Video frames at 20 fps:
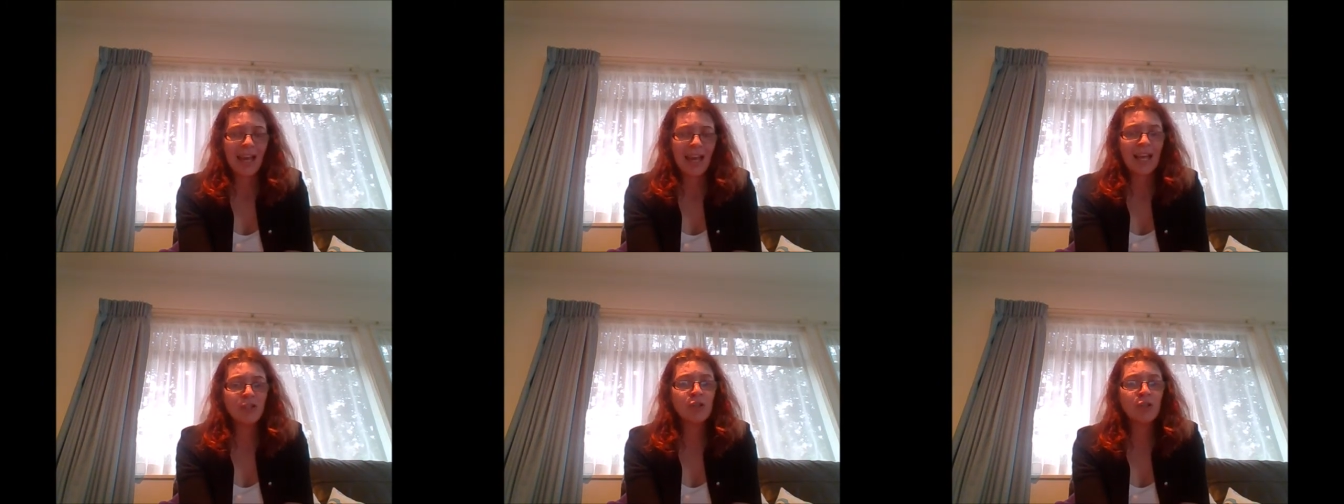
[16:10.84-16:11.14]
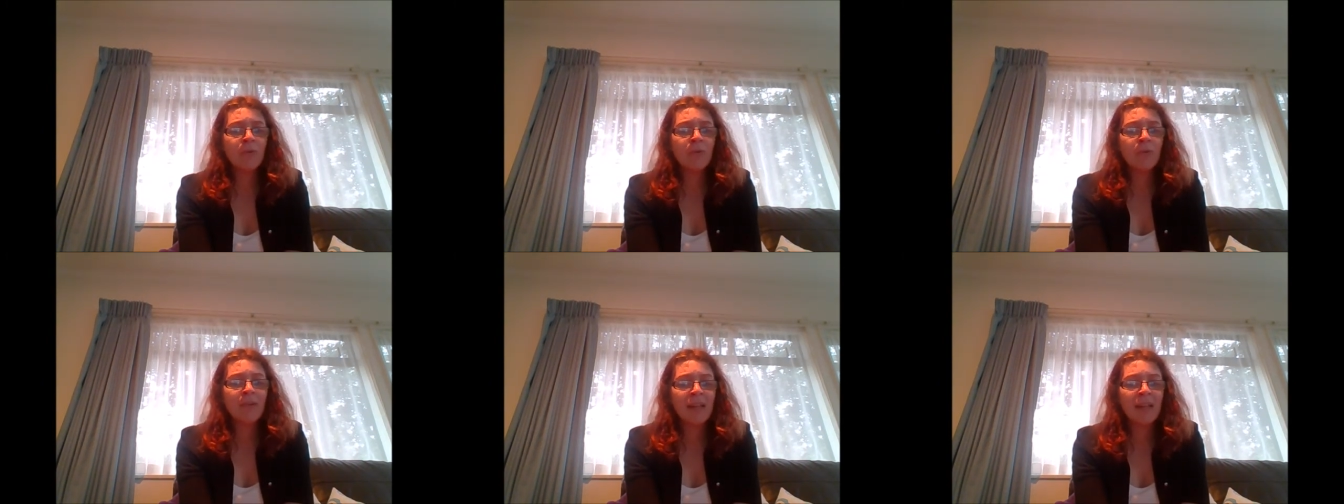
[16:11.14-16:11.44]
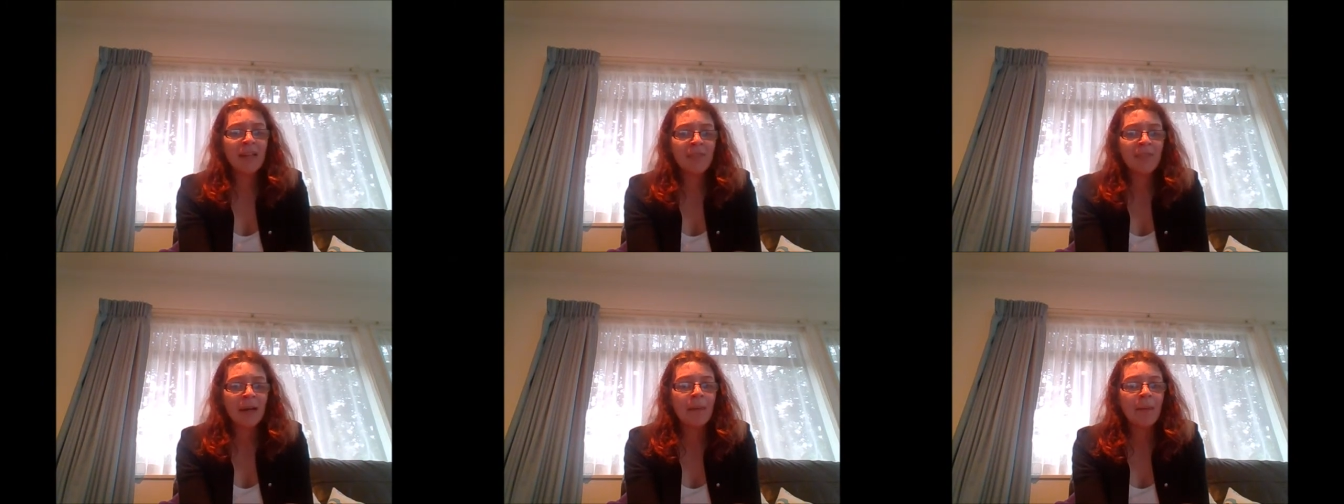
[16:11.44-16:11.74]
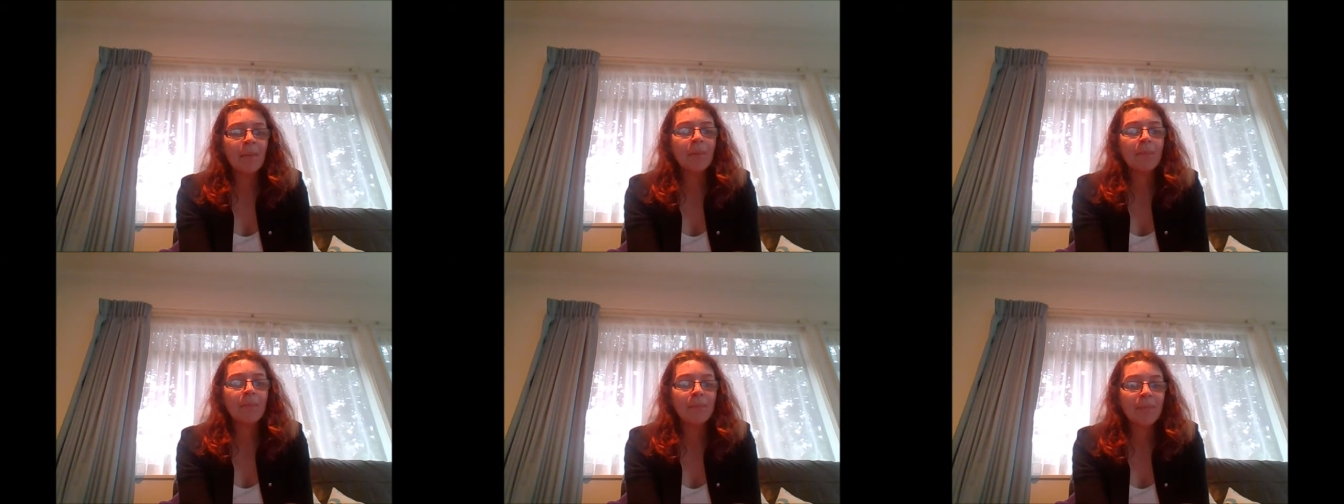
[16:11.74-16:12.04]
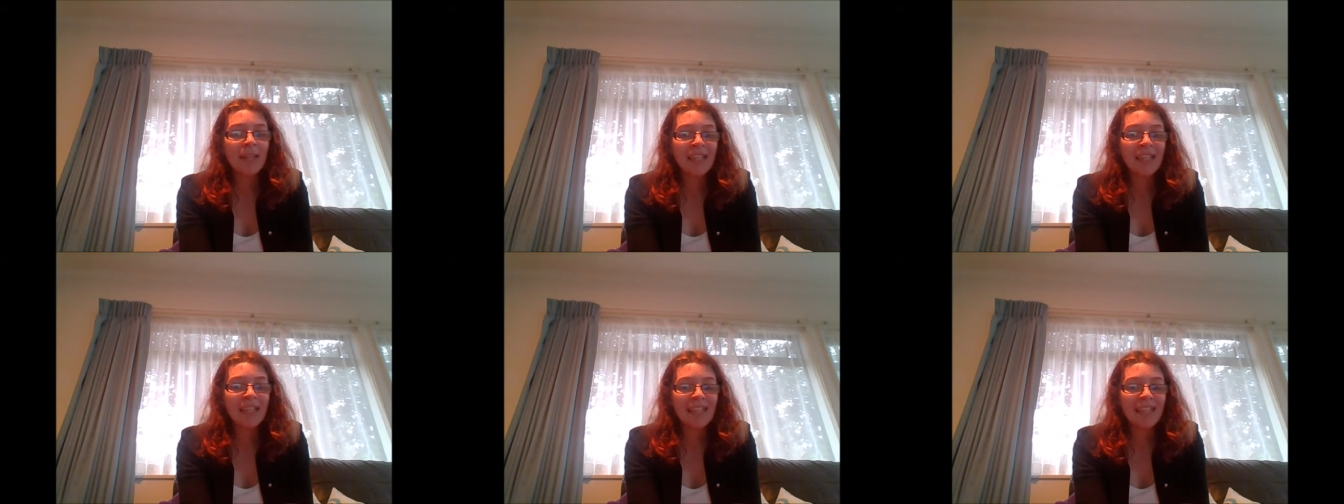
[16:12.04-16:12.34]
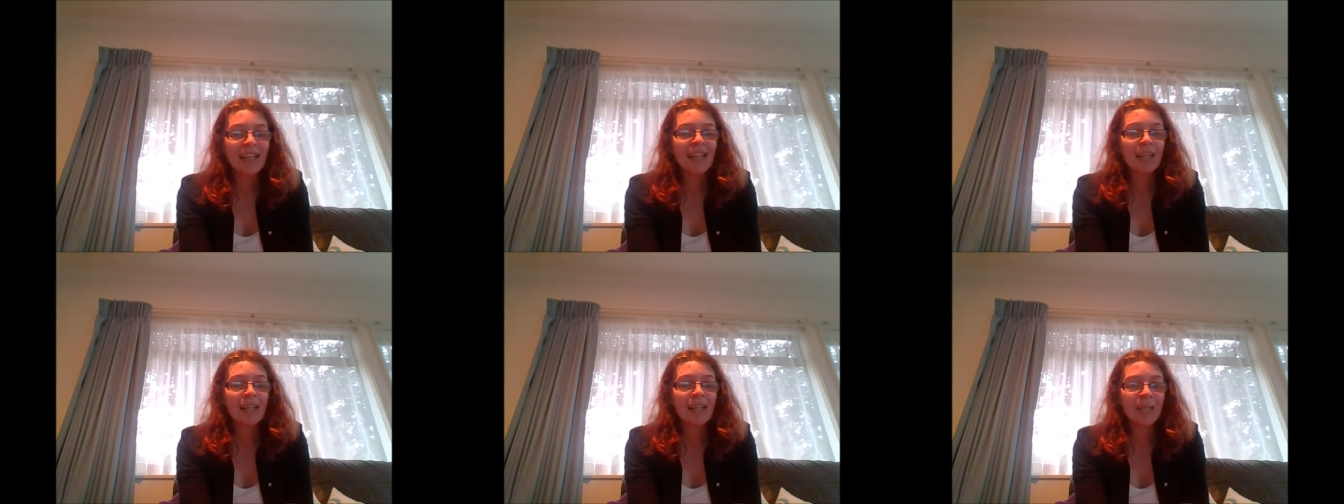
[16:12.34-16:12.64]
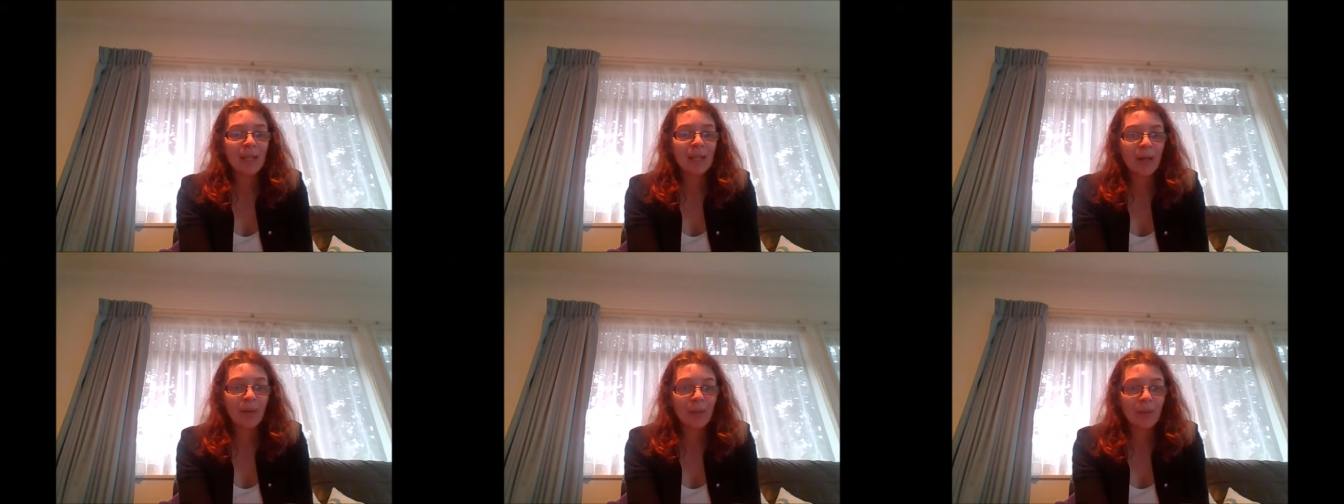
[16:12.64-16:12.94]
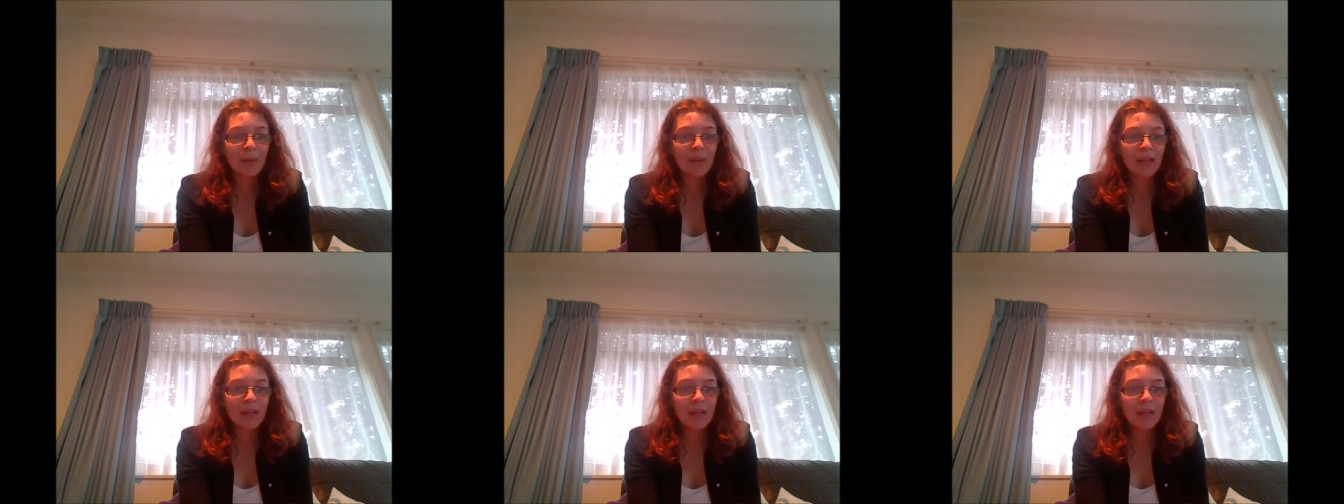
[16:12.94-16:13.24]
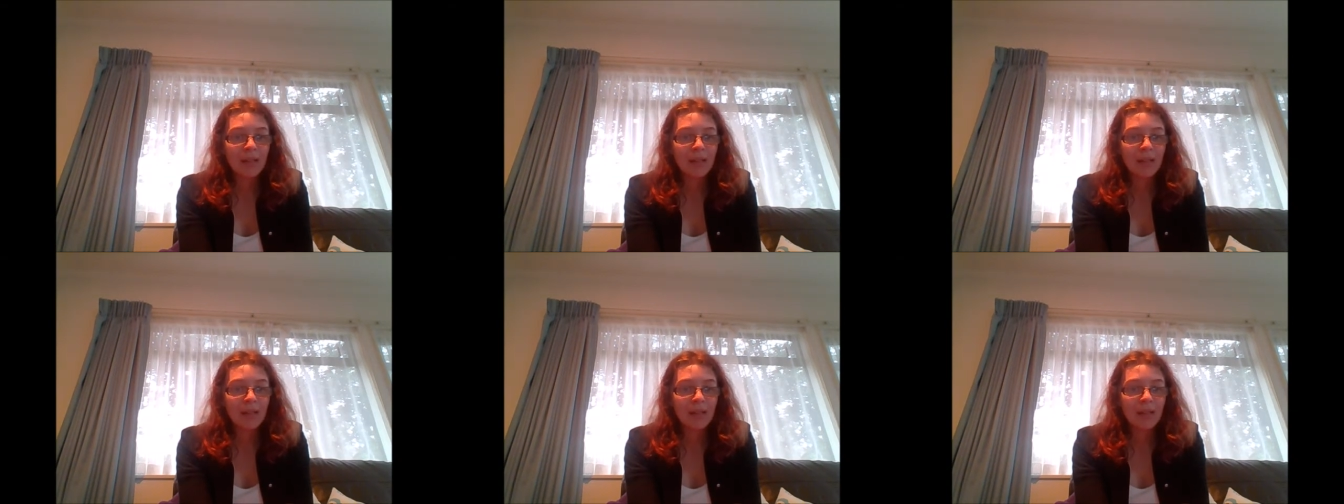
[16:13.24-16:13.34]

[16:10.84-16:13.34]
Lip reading: And you will never be alone.